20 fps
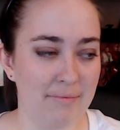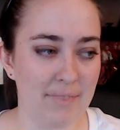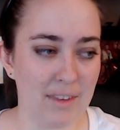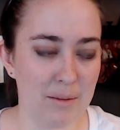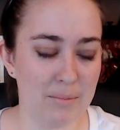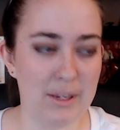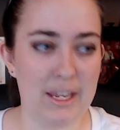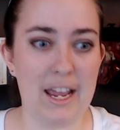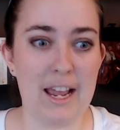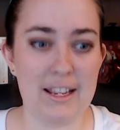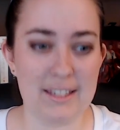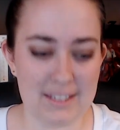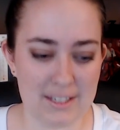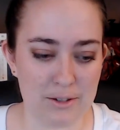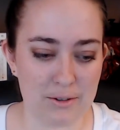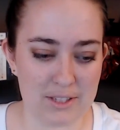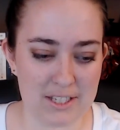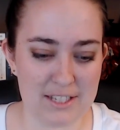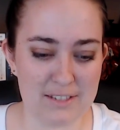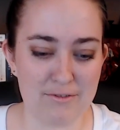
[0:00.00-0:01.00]
but yeah,
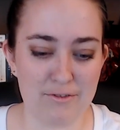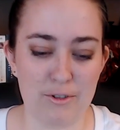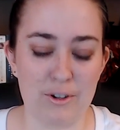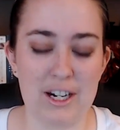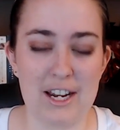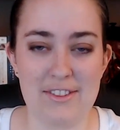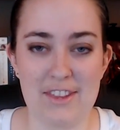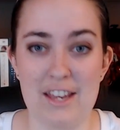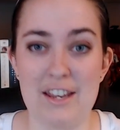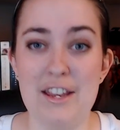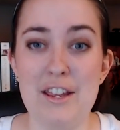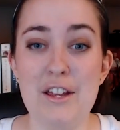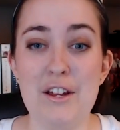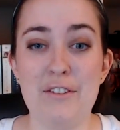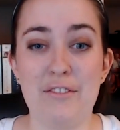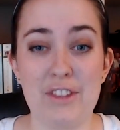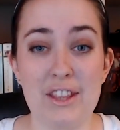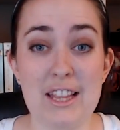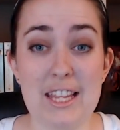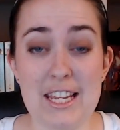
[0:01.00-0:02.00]
so season four, and then
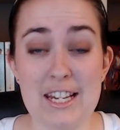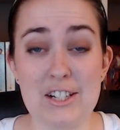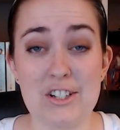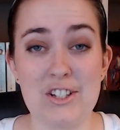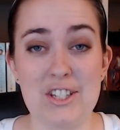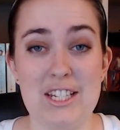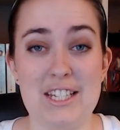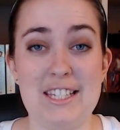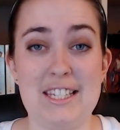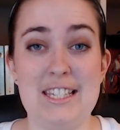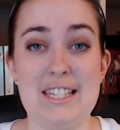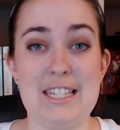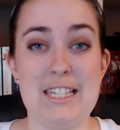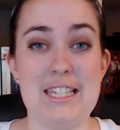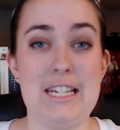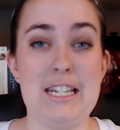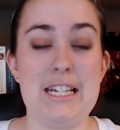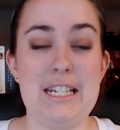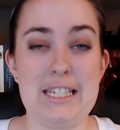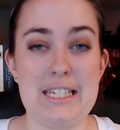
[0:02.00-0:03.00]
for the later seasons,
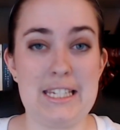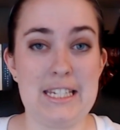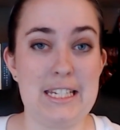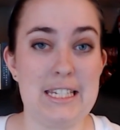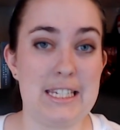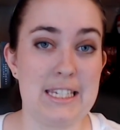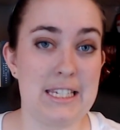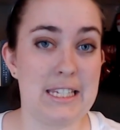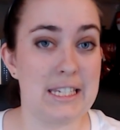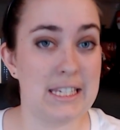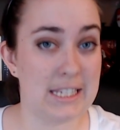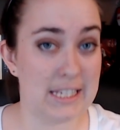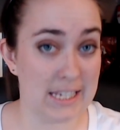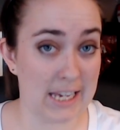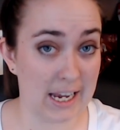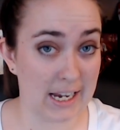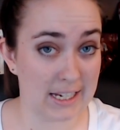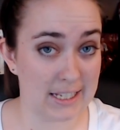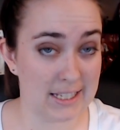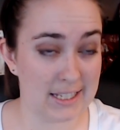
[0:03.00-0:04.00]
it is season
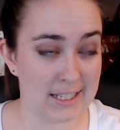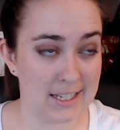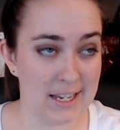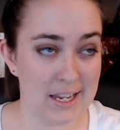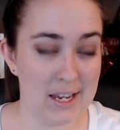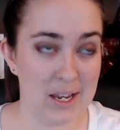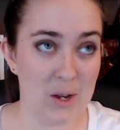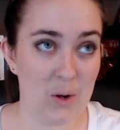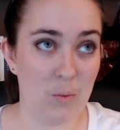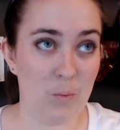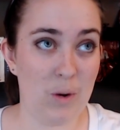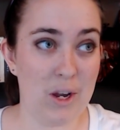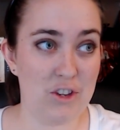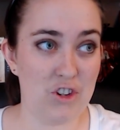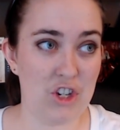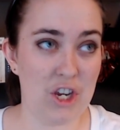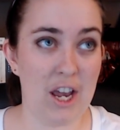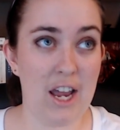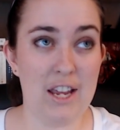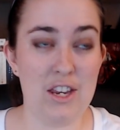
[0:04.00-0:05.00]
six
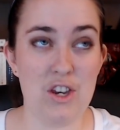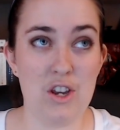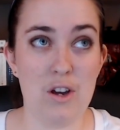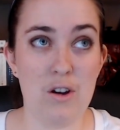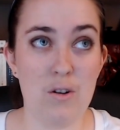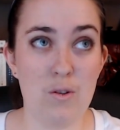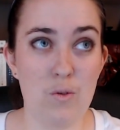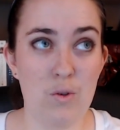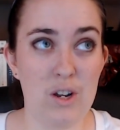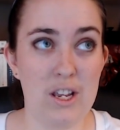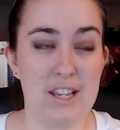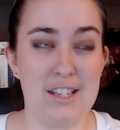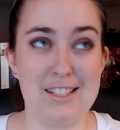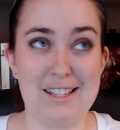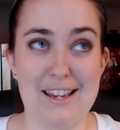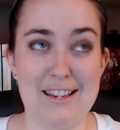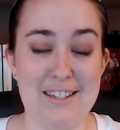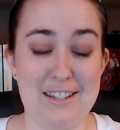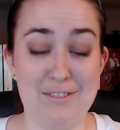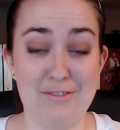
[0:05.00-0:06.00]
which I know is
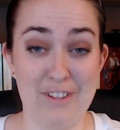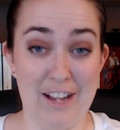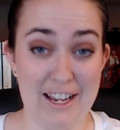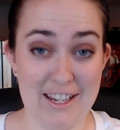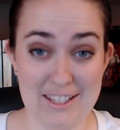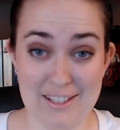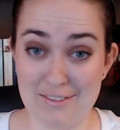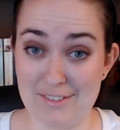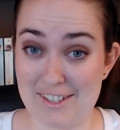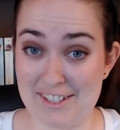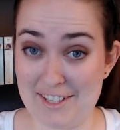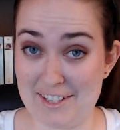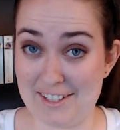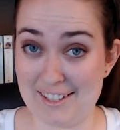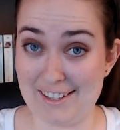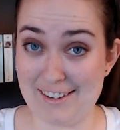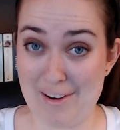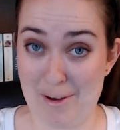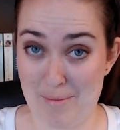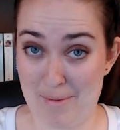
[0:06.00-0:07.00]
a divisive
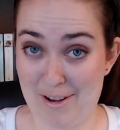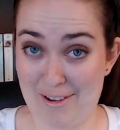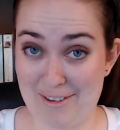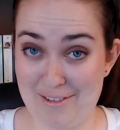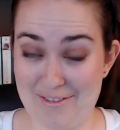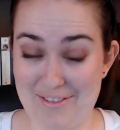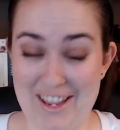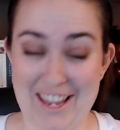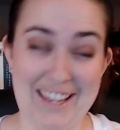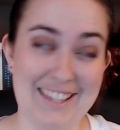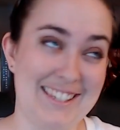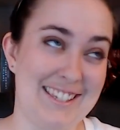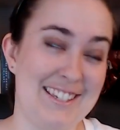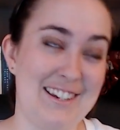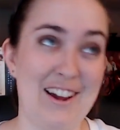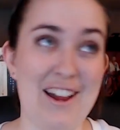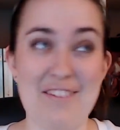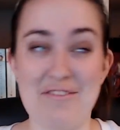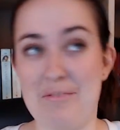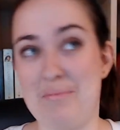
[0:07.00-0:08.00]
season among the fans.
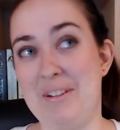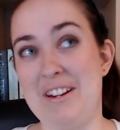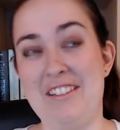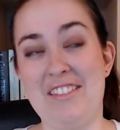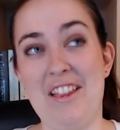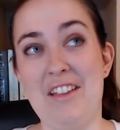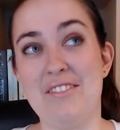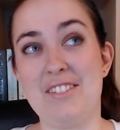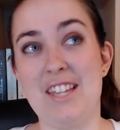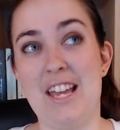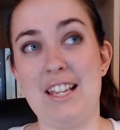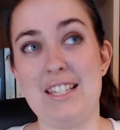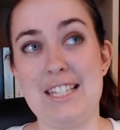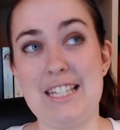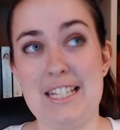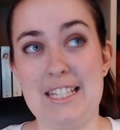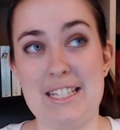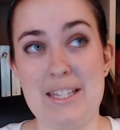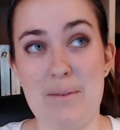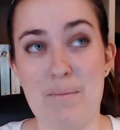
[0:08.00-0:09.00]
Not everybody loves that
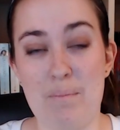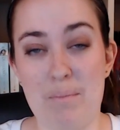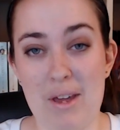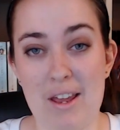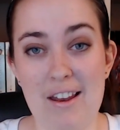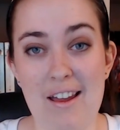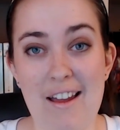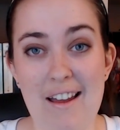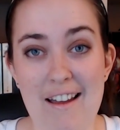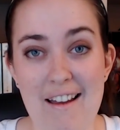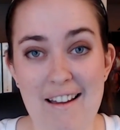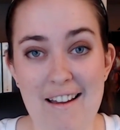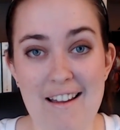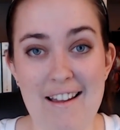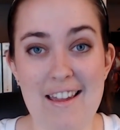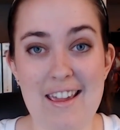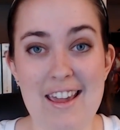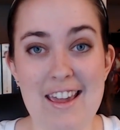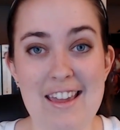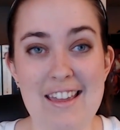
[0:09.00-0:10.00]
season, but
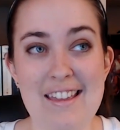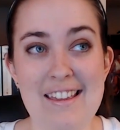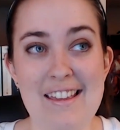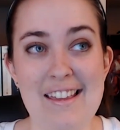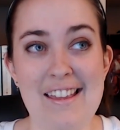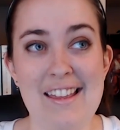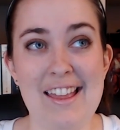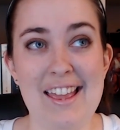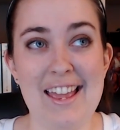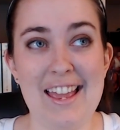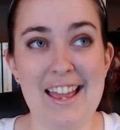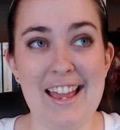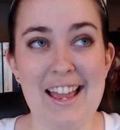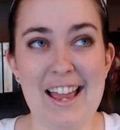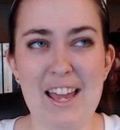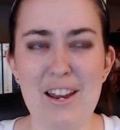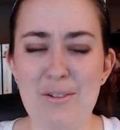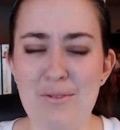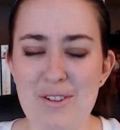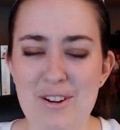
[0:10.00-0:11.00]
I
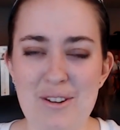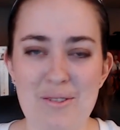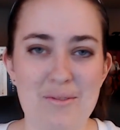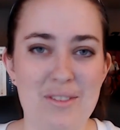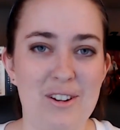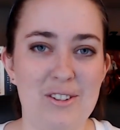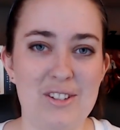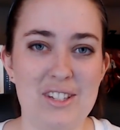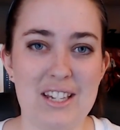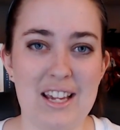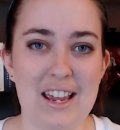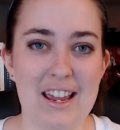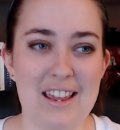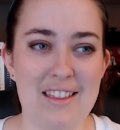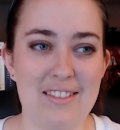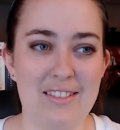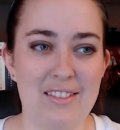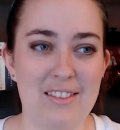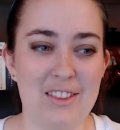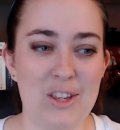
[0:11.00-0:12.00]
I don't know. There's
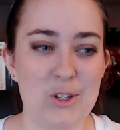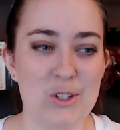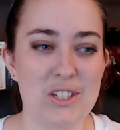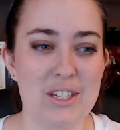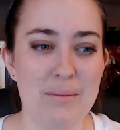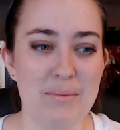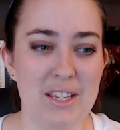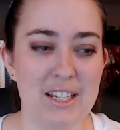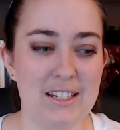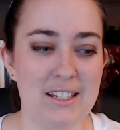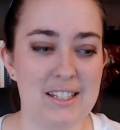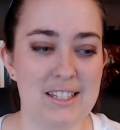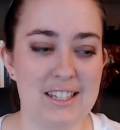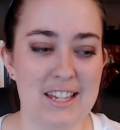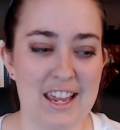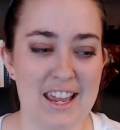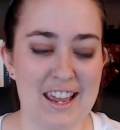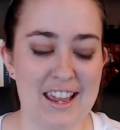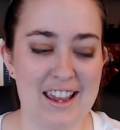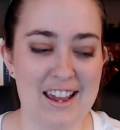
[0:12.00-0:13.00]
there's something to
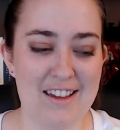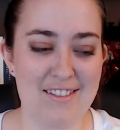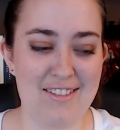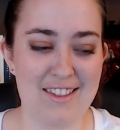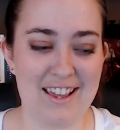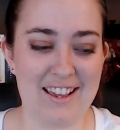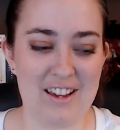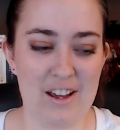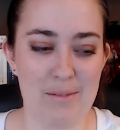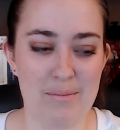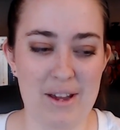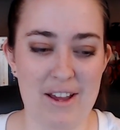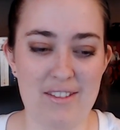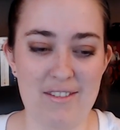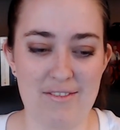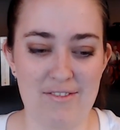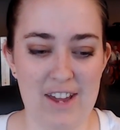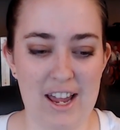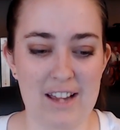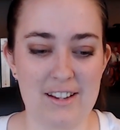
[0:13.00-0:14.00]
say I think about
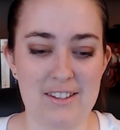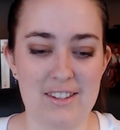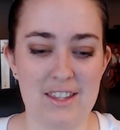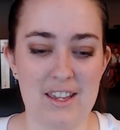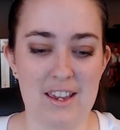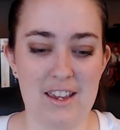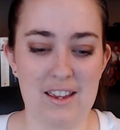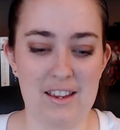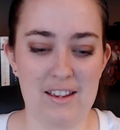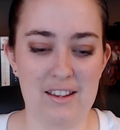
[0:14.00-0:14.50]
the fact that